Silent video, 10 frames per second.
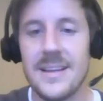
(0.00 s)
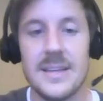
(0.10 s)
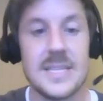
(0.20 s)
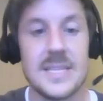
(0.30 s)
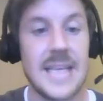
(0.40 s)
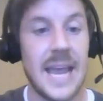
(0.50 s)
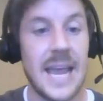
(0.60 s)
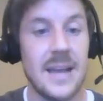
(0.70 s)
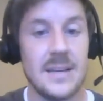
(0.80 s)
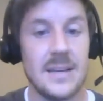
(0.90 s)

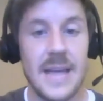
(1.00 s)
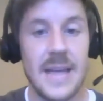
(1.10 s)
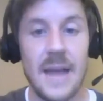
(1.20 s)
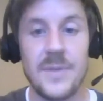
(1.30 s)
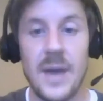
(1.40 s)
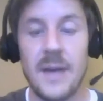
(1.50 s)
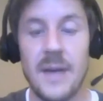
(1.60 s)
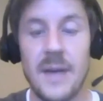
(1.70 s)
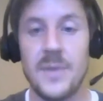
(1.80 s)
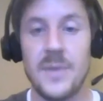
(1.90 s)
Sand, yeah. If you have,
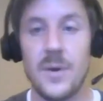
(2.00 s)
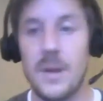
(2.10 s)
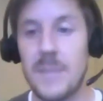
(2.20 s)
if you're uh,